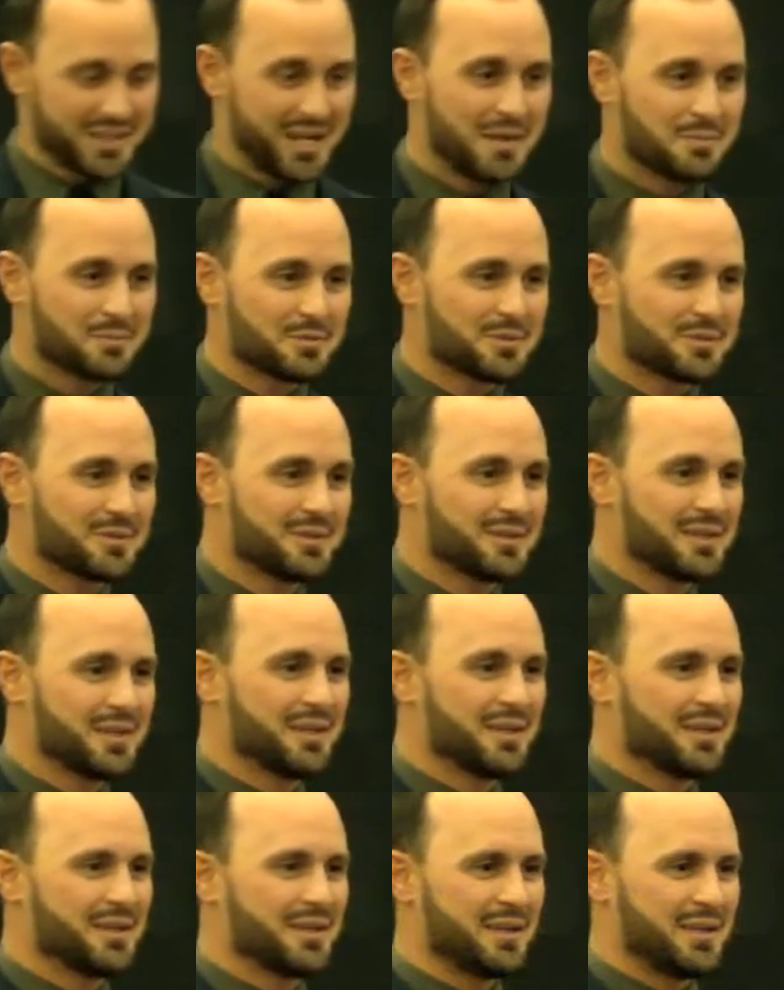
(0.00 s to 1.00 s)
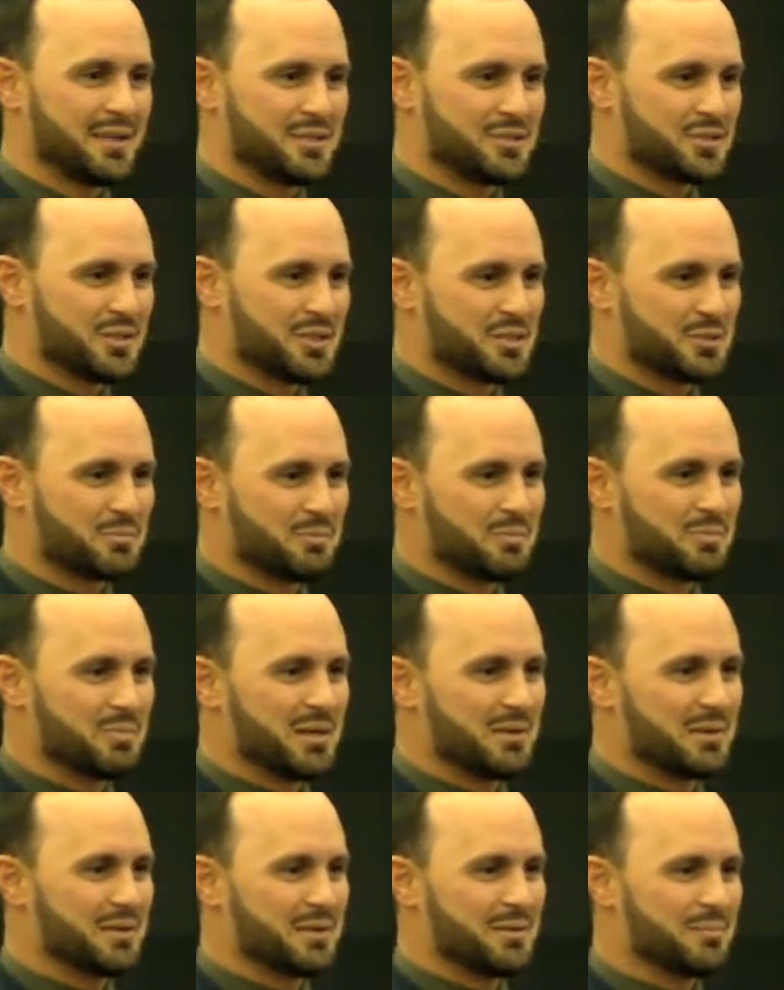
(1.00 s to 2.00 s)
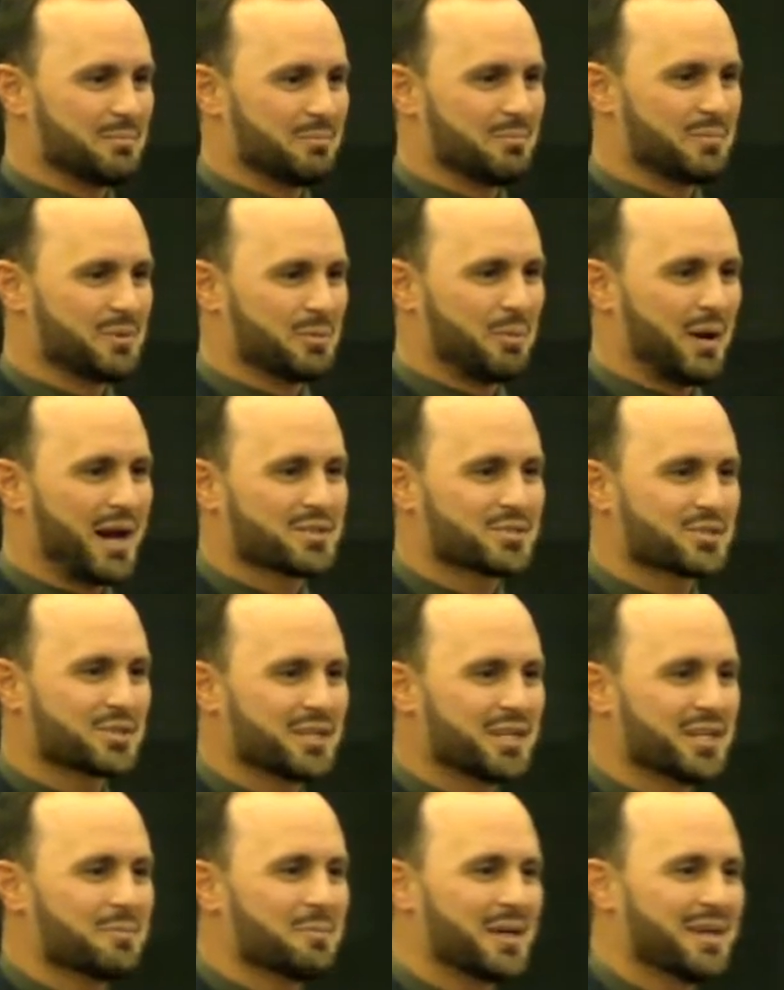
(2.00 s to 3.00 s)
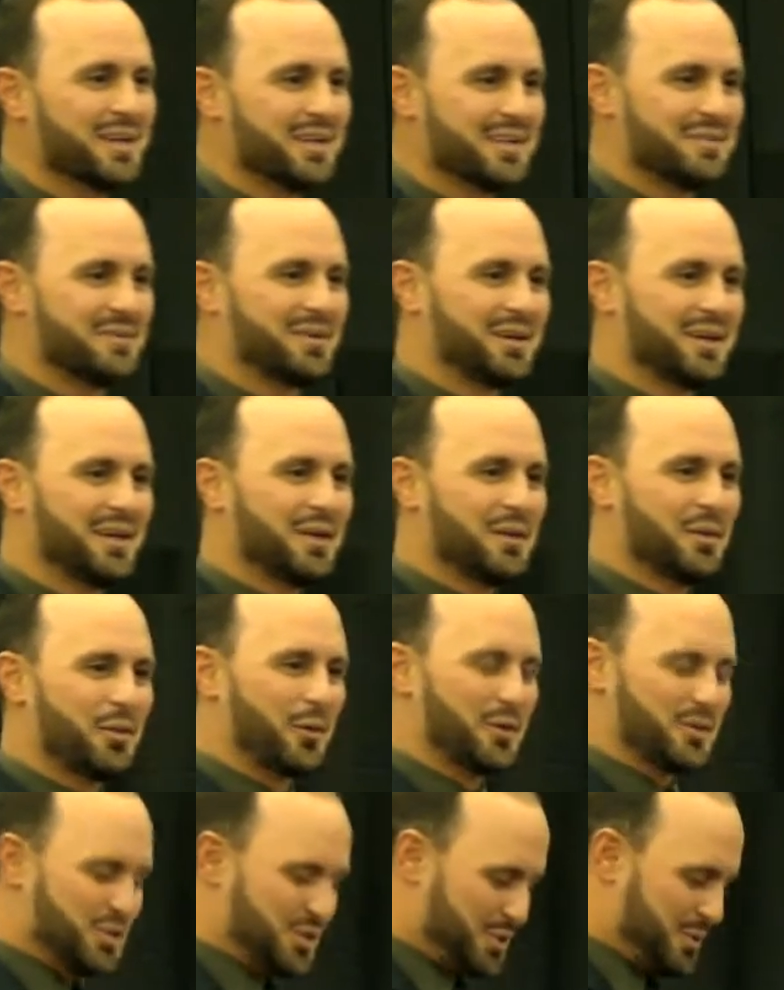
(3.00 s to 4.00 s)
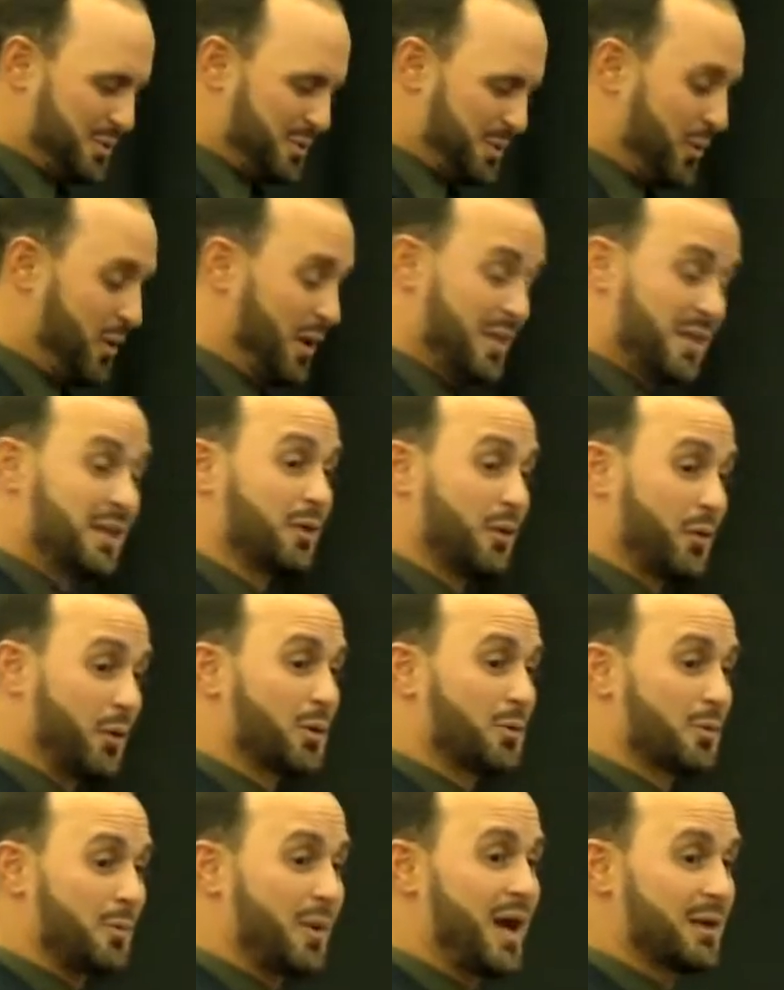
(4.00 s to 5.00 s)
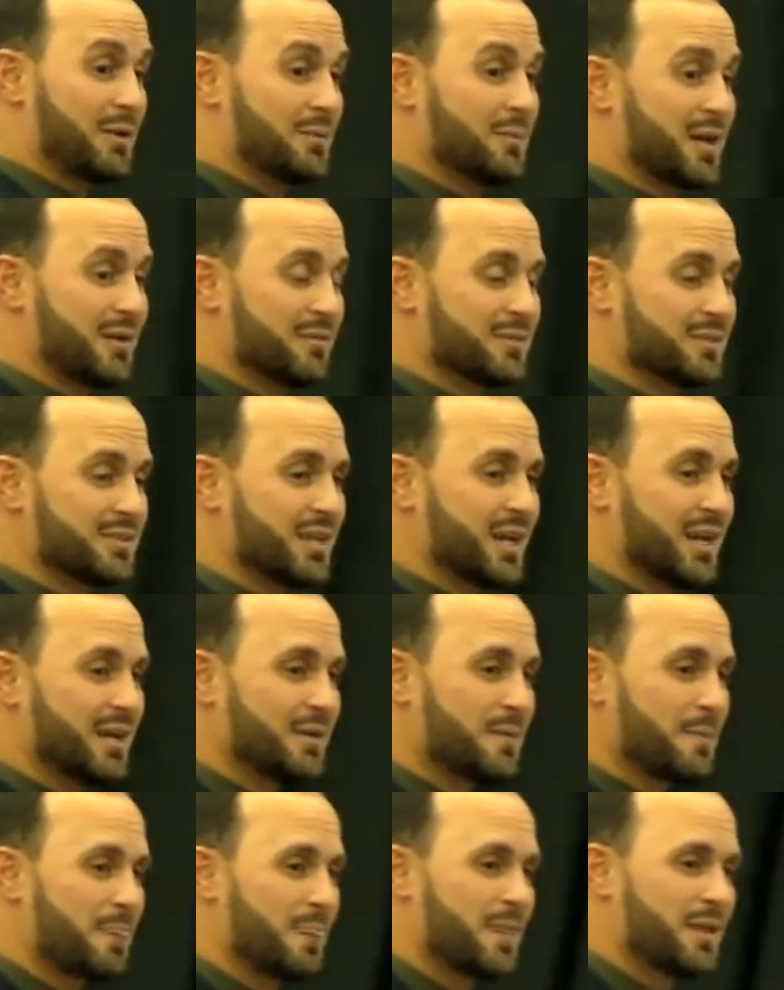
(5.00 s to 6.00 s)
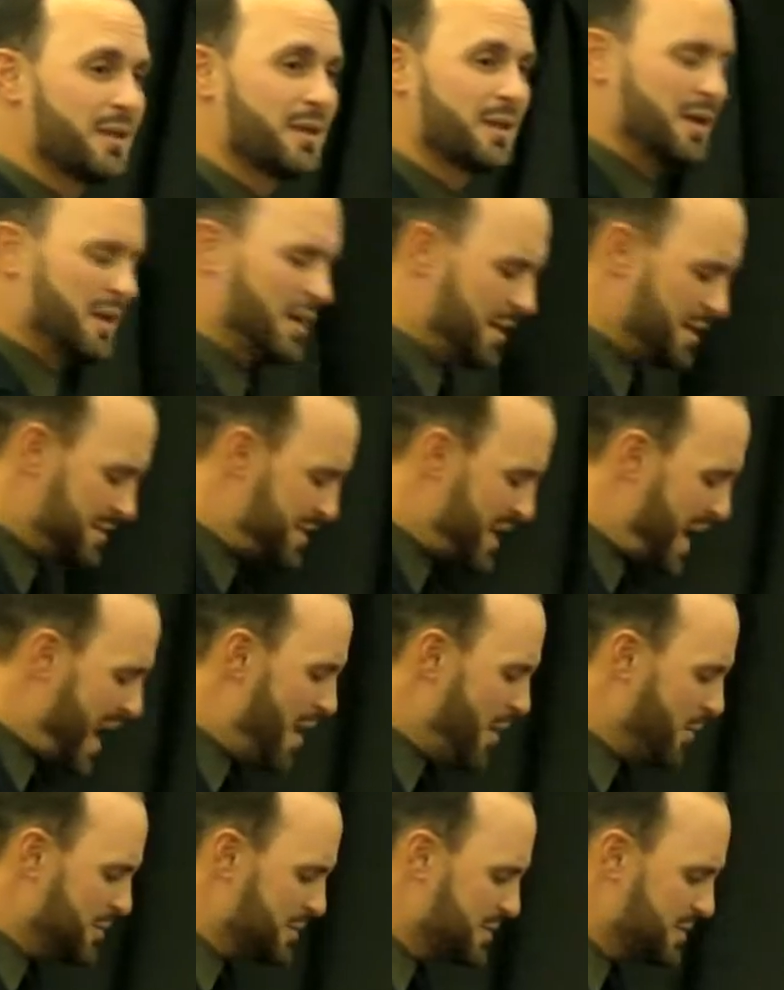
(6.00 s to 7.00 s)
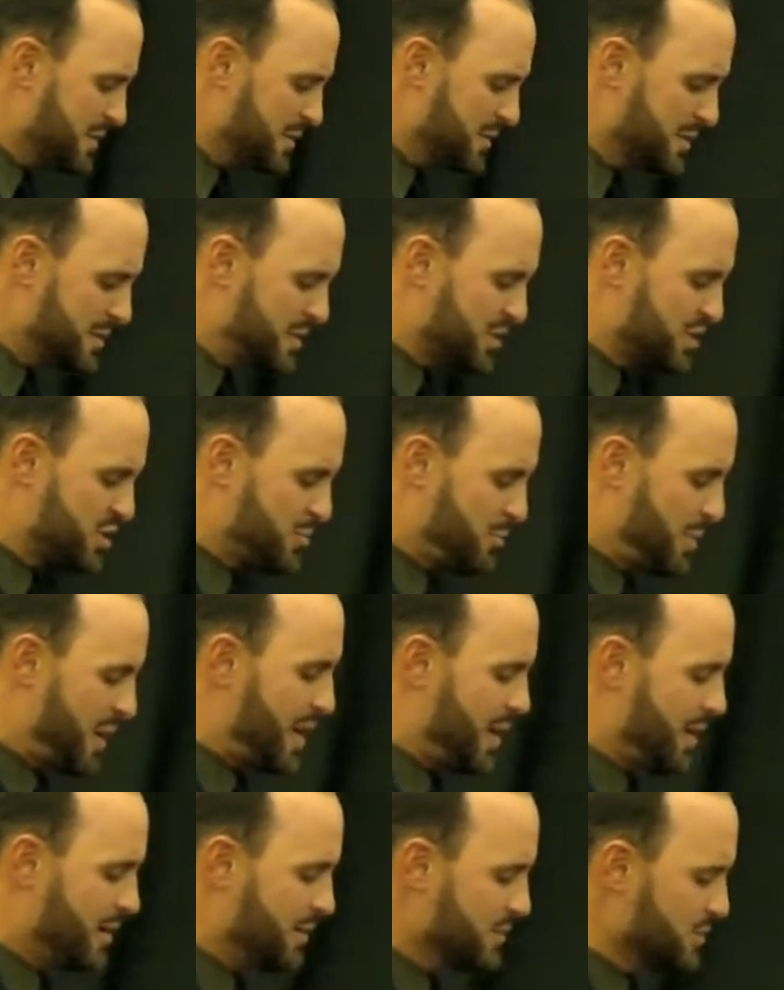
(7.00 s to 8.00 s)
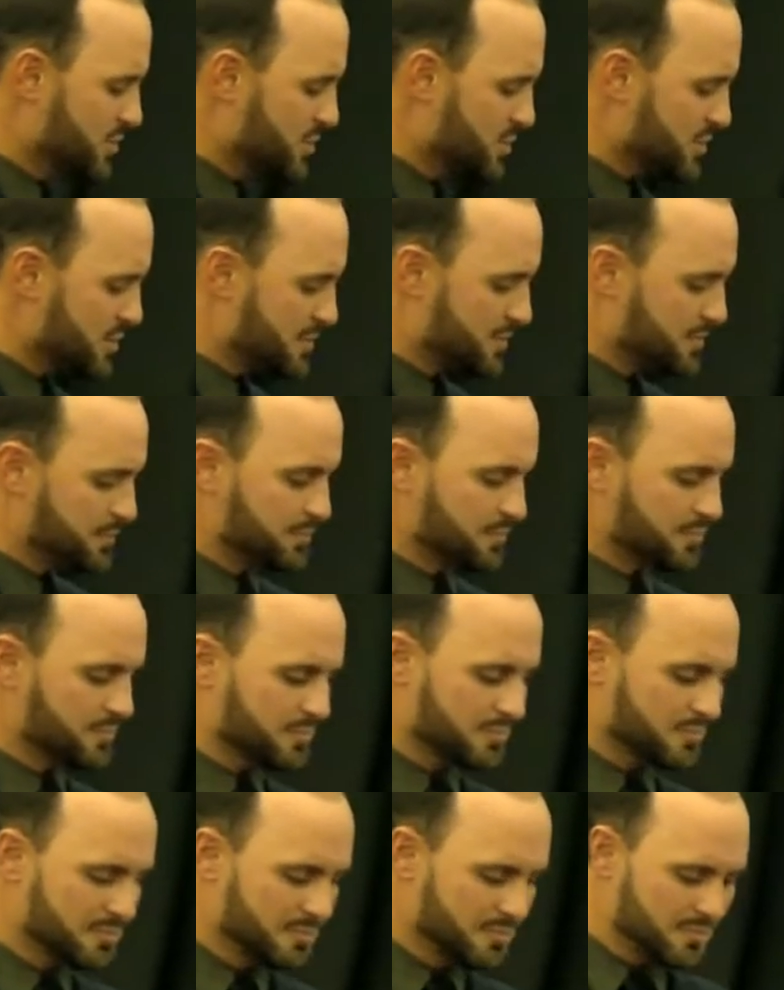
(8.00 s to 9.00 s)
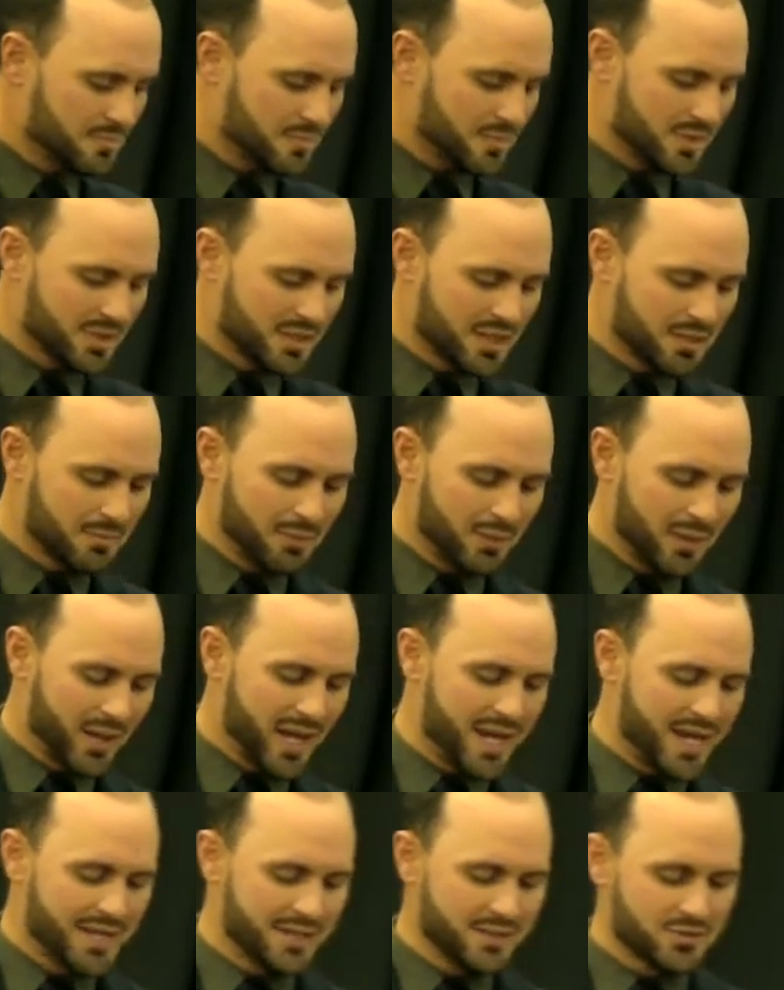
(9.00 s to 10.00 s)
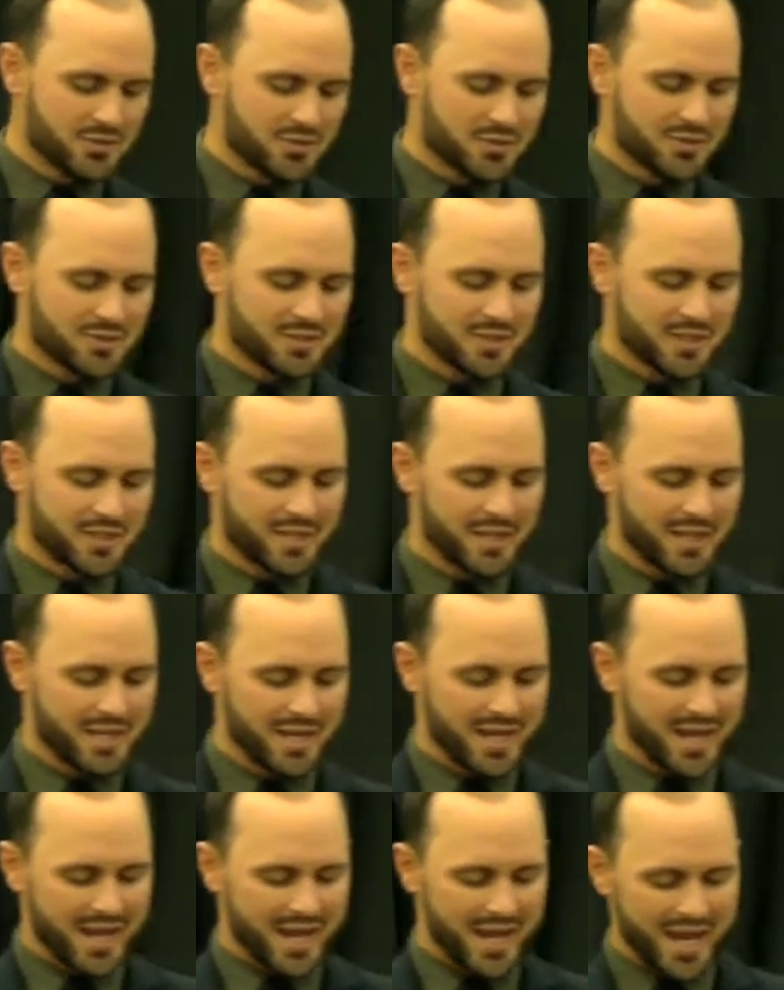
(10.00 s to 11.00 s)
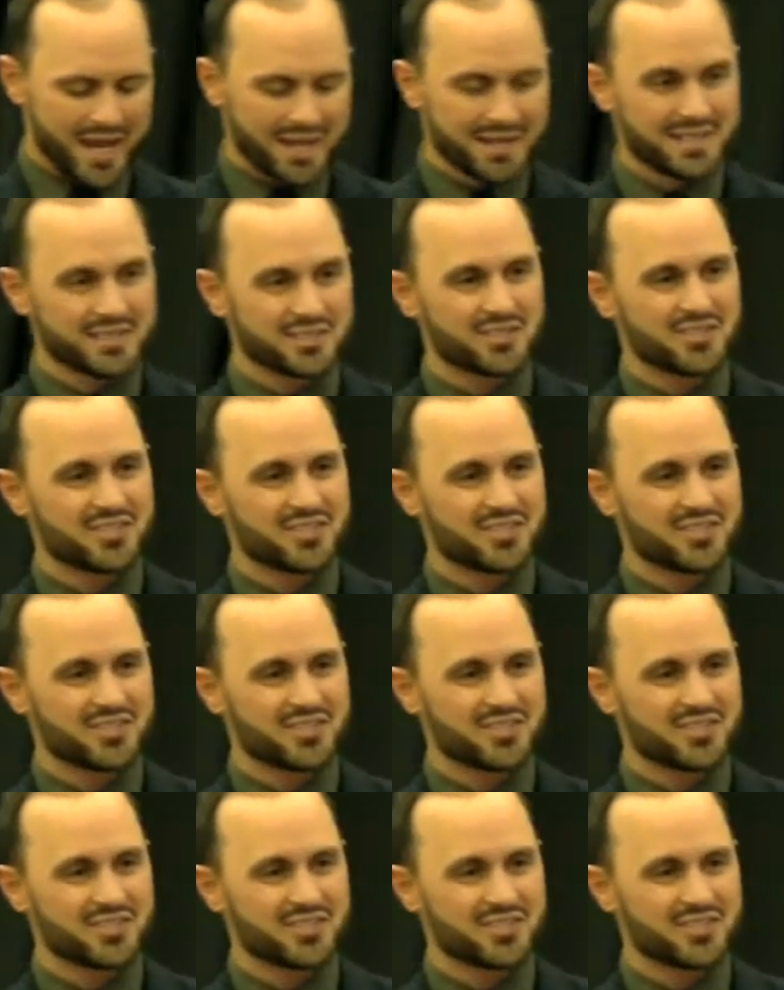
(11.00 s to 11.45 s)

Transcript: times. It's been deposited in me. Then the Lord reminded me of it today. Doubt despairs, complains, and is